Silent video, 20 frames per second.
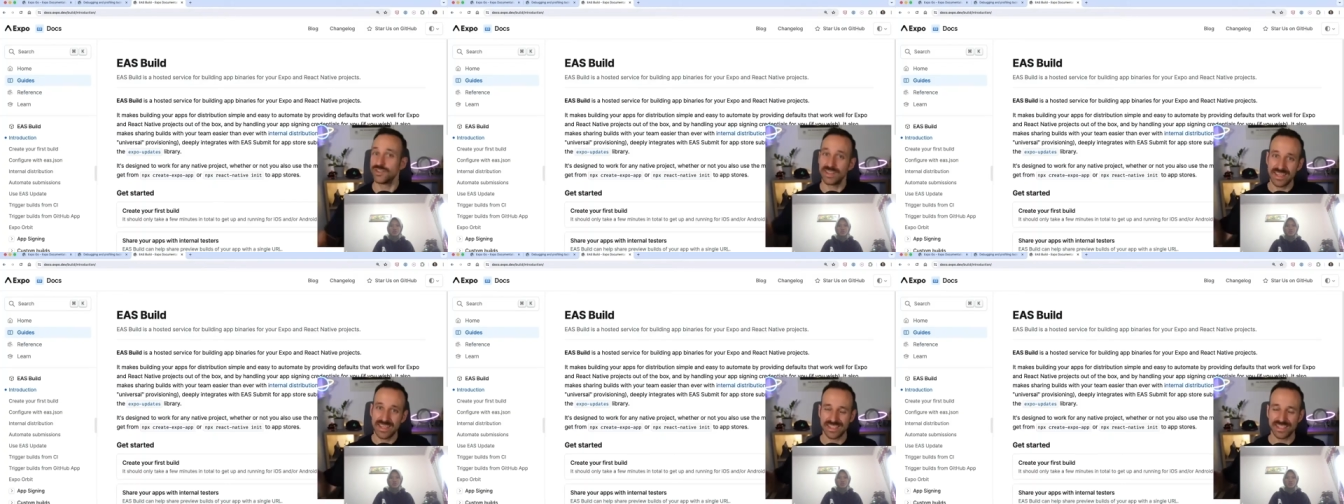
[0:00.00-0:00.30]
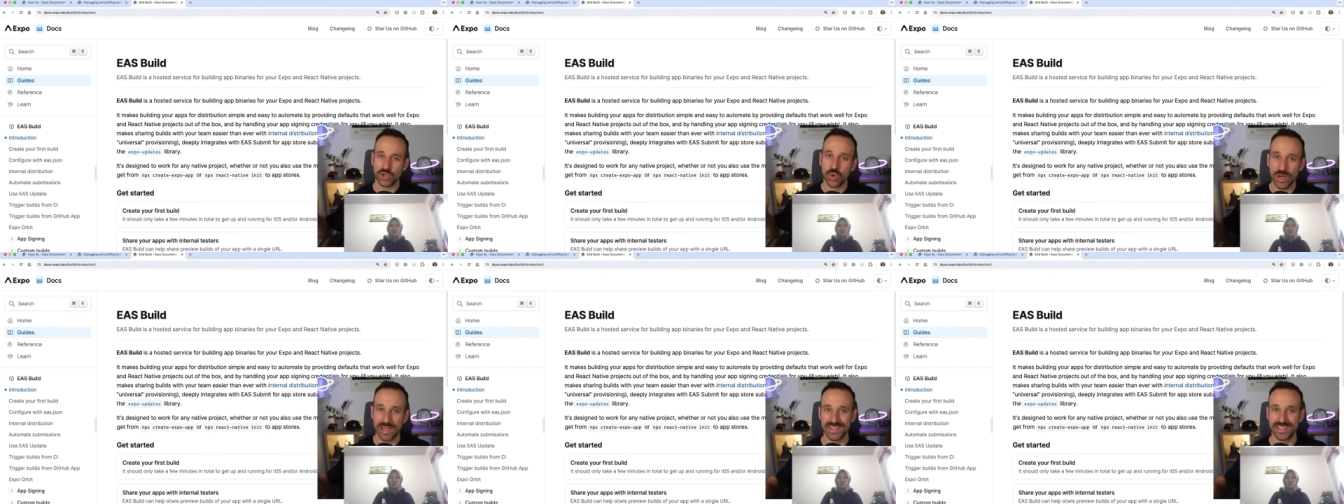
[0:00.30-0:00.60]
So I think
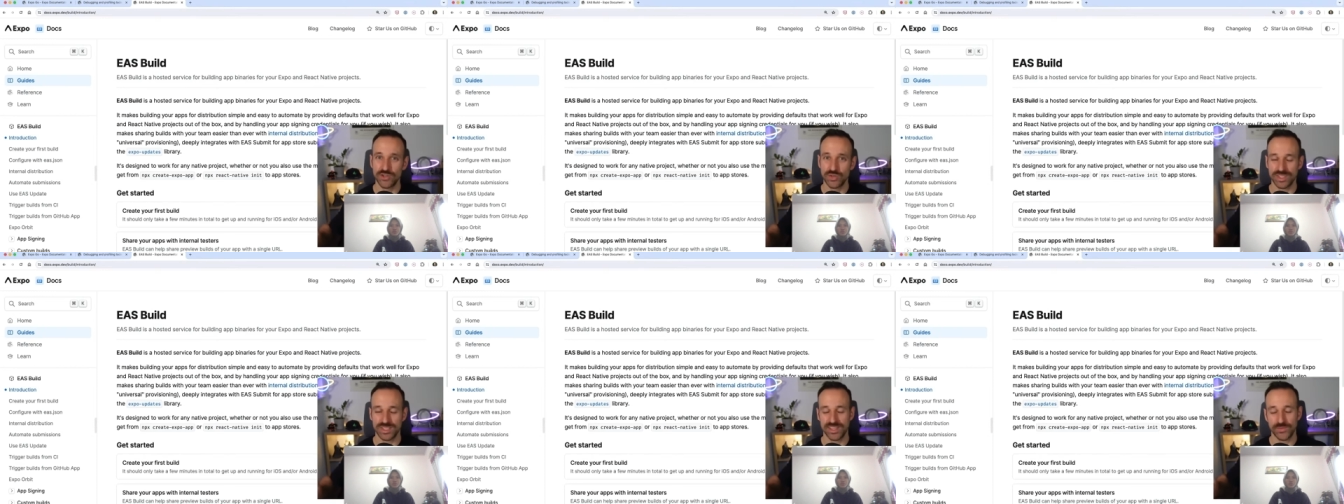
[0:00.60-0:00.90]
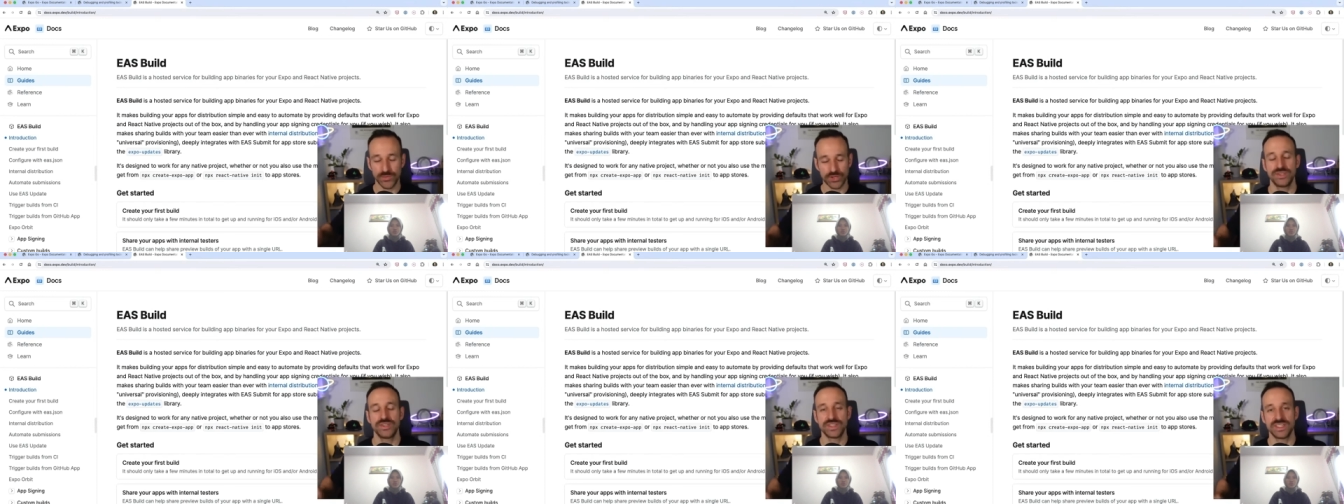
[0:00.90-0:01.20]
it's quite
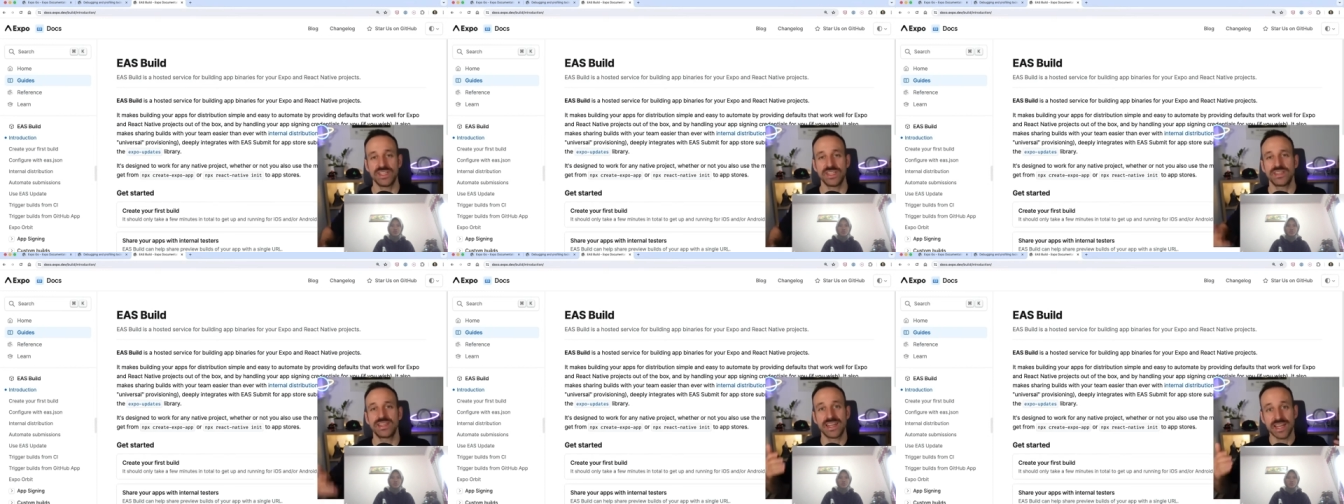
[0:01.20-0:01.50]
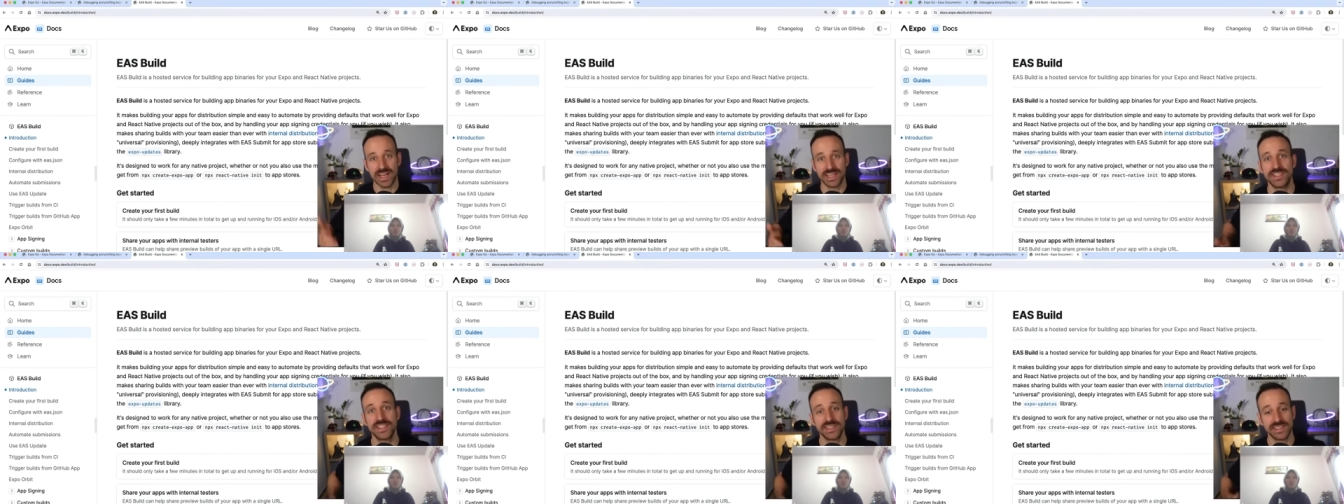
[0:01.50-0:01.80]
interesting for you to see
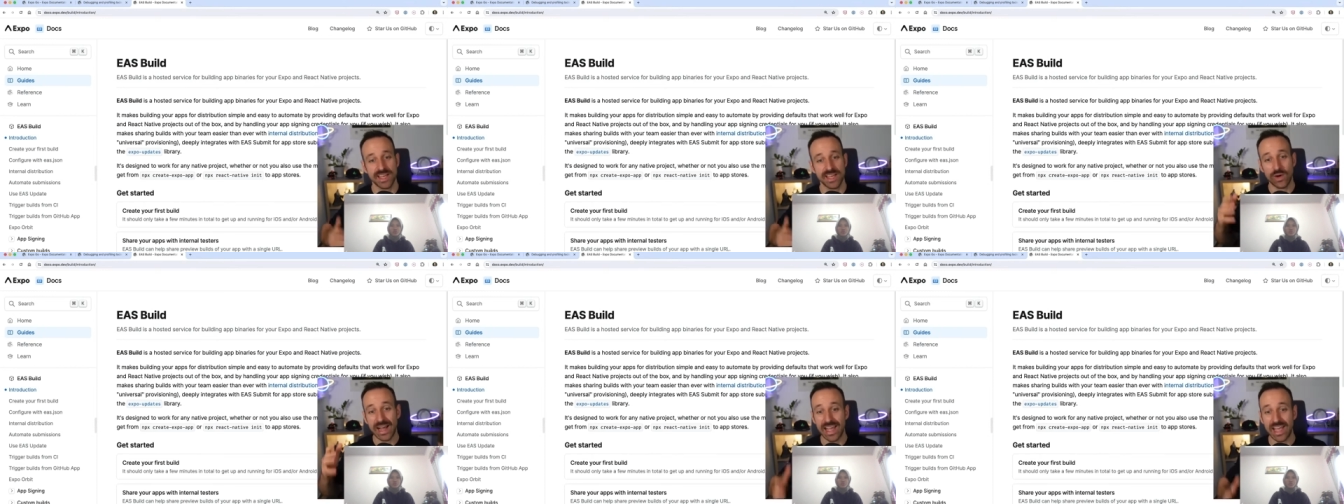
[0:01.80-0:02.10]
that until now,